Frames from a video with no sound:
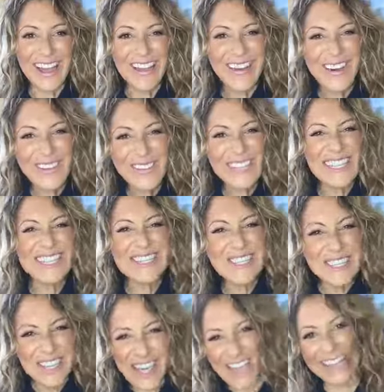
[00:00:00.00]
holy
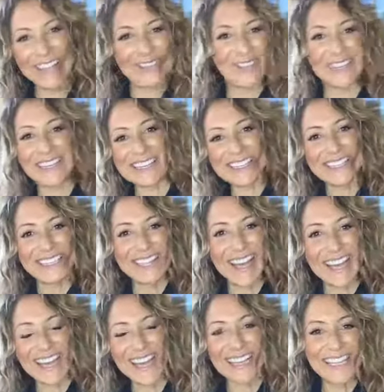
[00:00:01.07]
shit, Melissa,
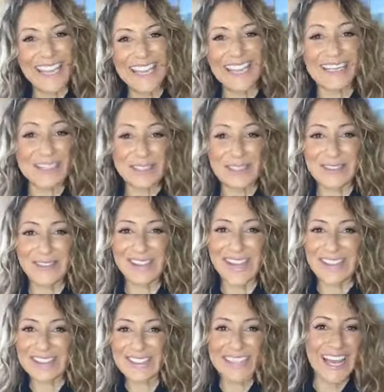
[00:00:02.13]
like, I can't, excuse my
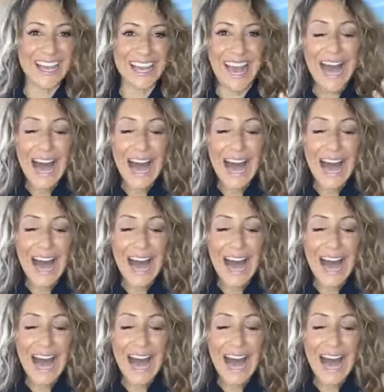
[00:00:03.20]
language, like,